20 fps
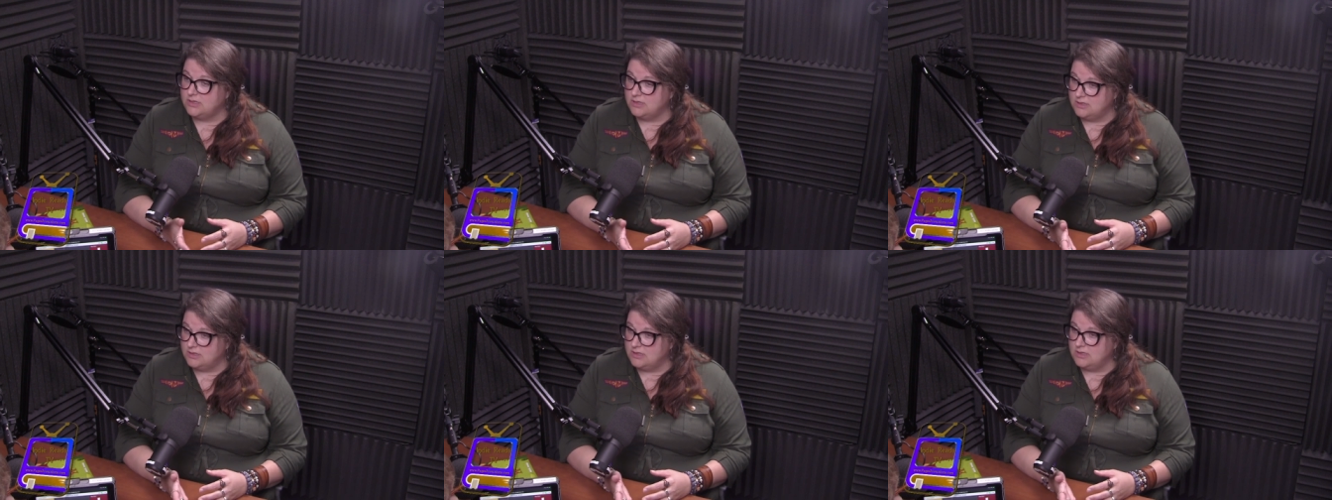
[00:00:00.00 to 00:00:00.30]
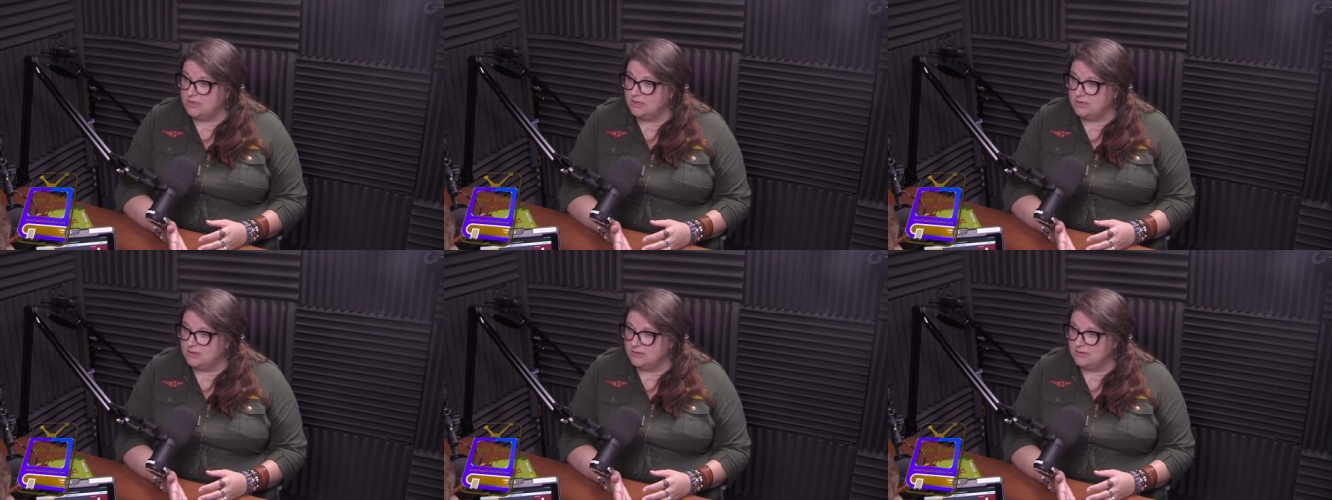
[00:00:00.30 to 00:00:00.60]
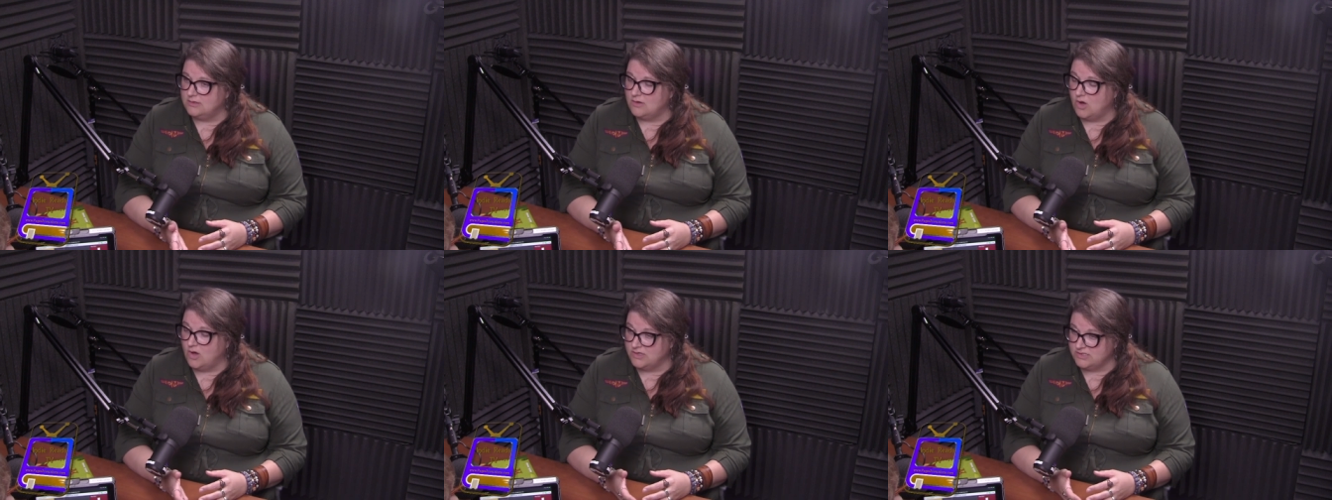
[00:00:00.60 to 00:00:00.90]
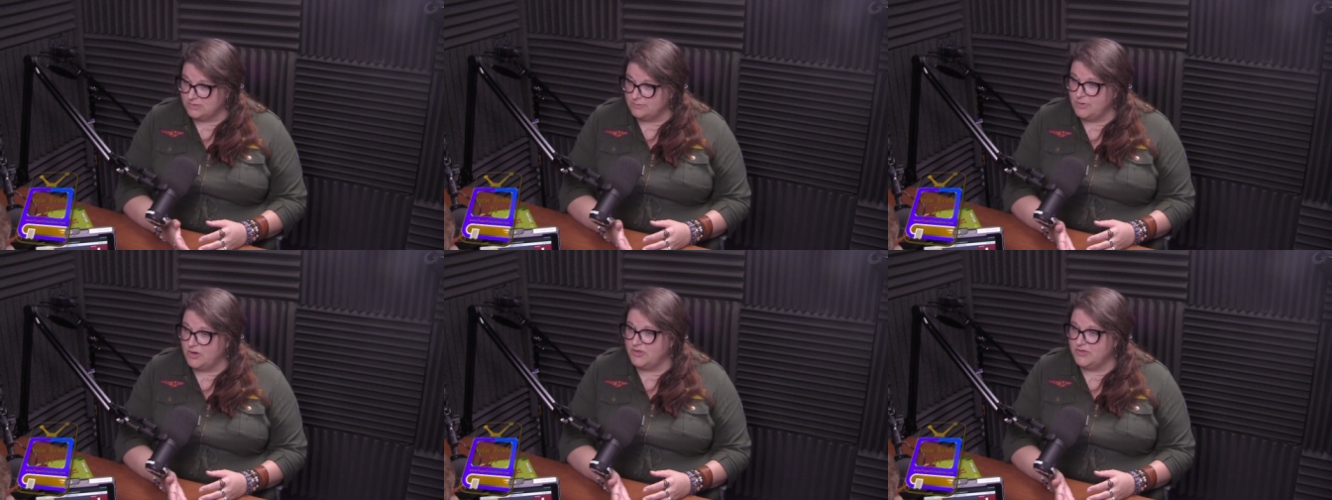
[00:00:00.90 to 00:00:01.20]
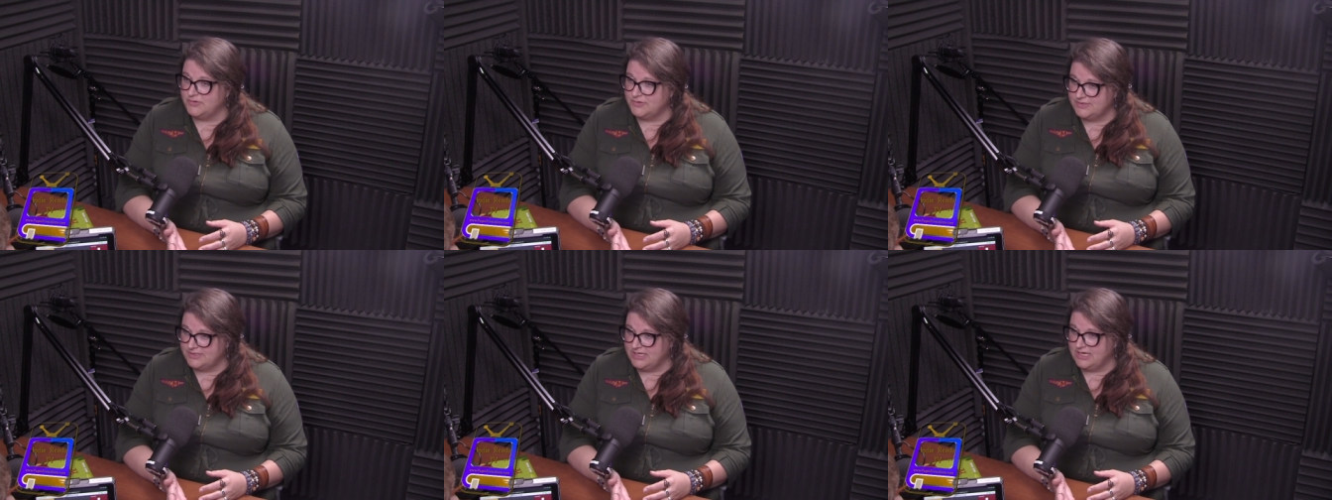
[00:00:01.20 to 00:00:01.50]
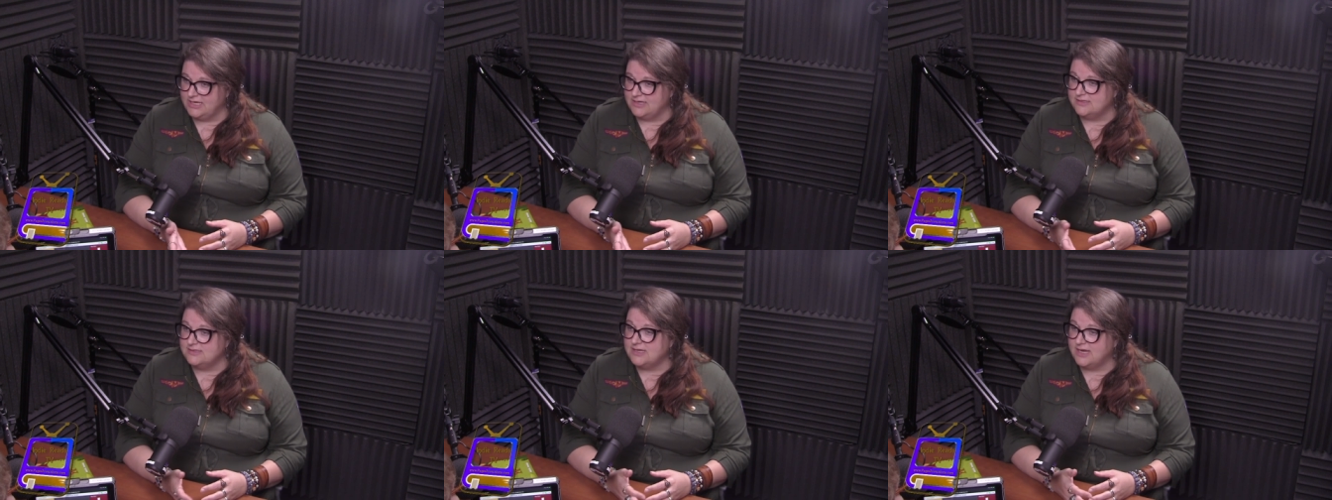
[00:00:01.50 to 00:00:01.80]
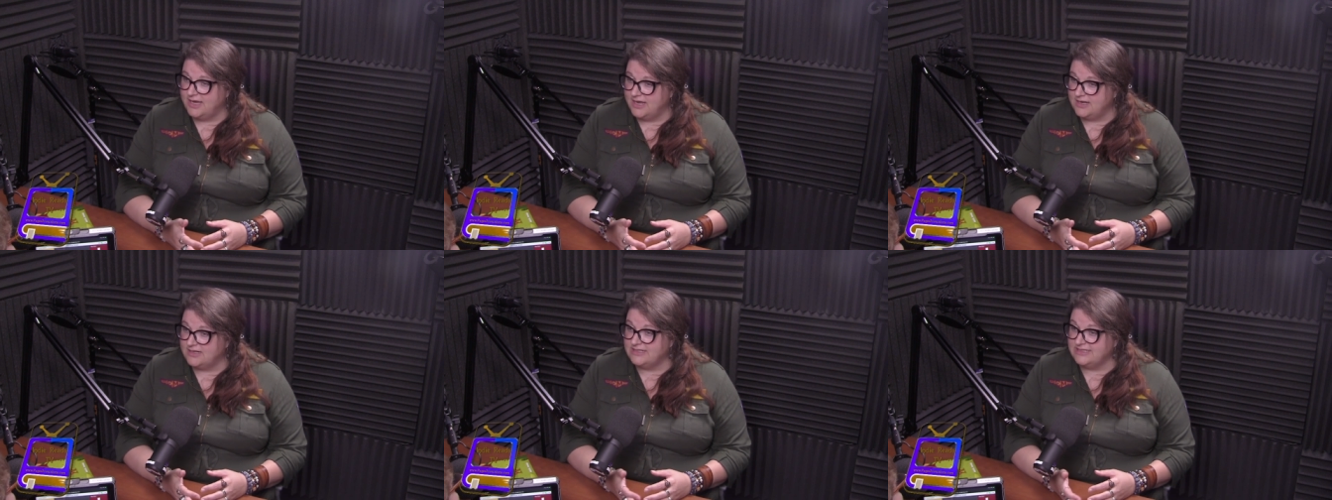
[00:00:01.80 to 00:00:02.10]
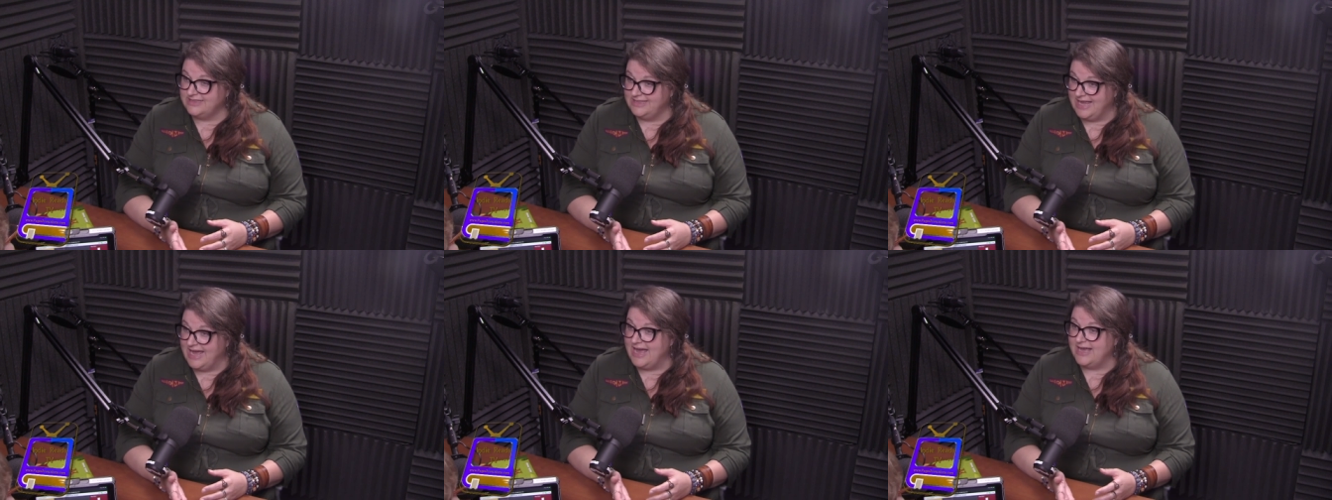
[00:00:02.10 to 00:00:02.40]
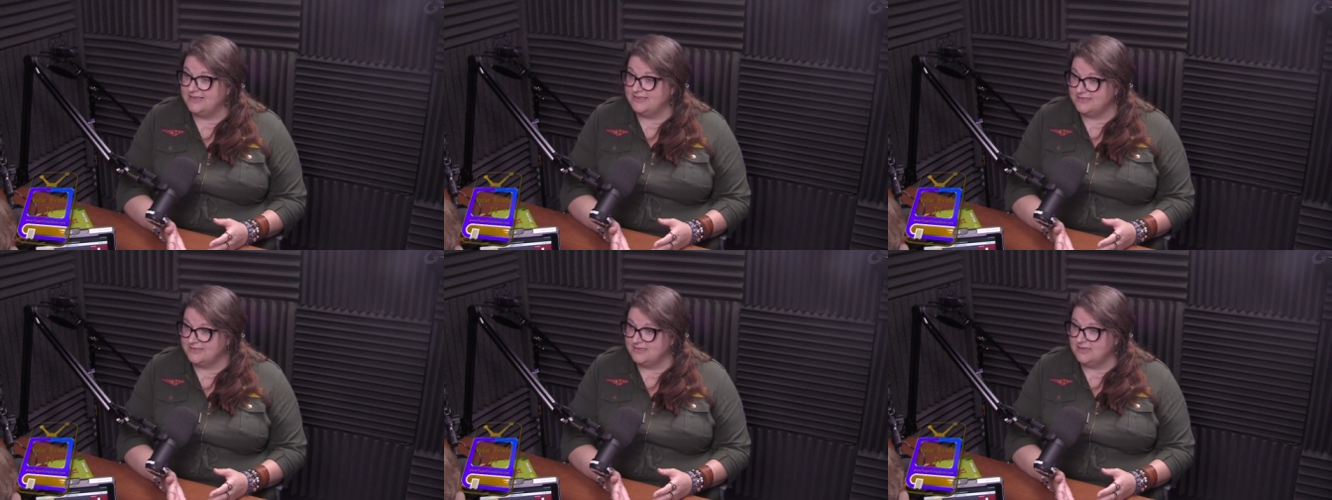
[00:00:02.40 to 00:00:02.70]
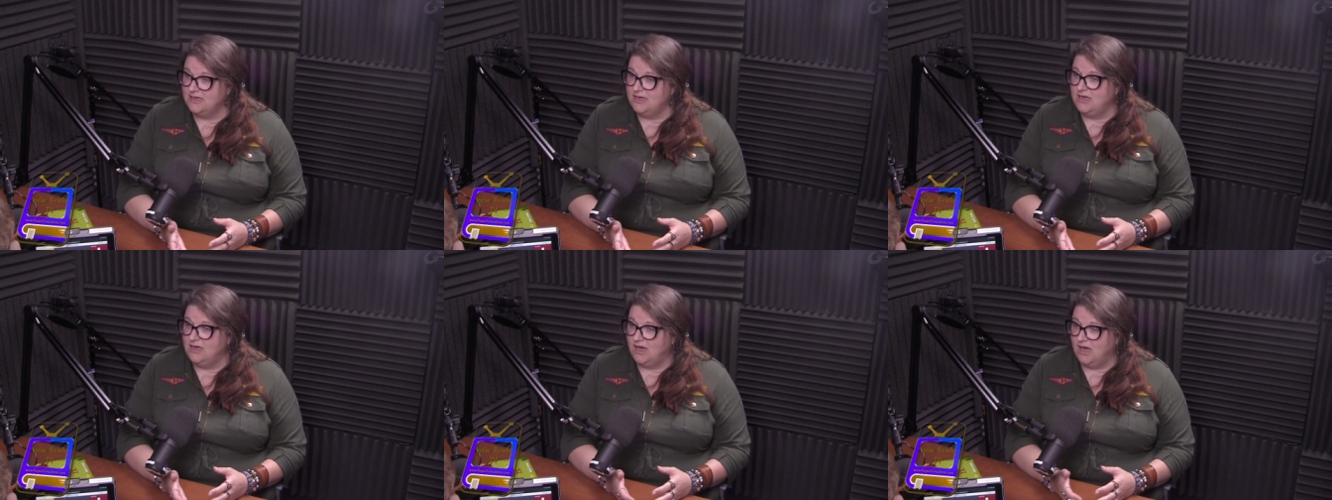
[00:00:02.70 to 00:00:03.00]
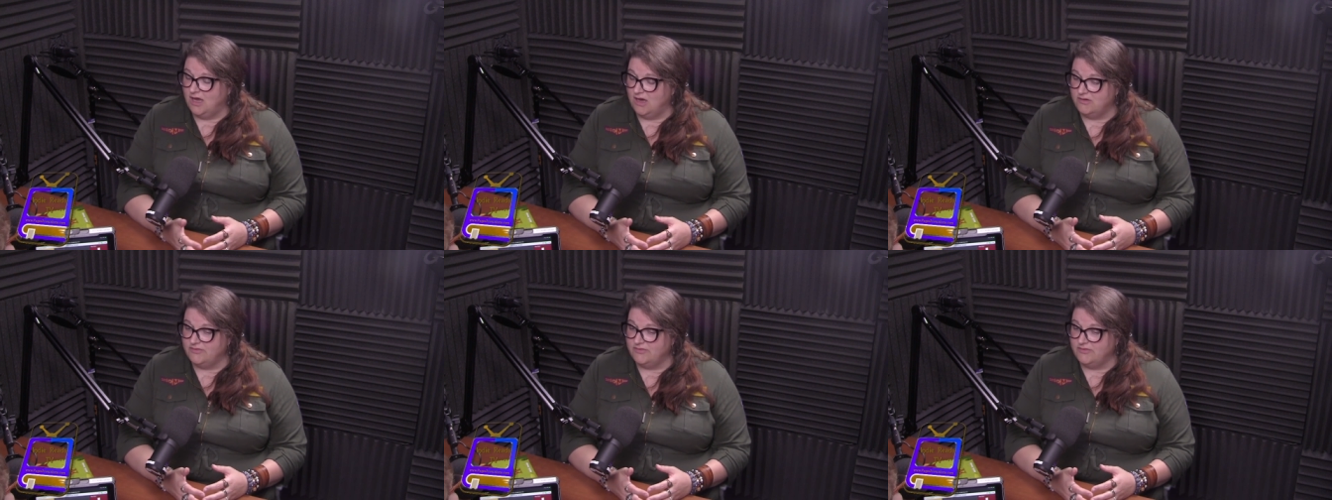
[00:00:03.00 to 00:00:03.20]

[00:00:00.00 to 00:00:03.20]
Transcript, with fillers: the Awesome Authors Kids. I had a class mm-hmm.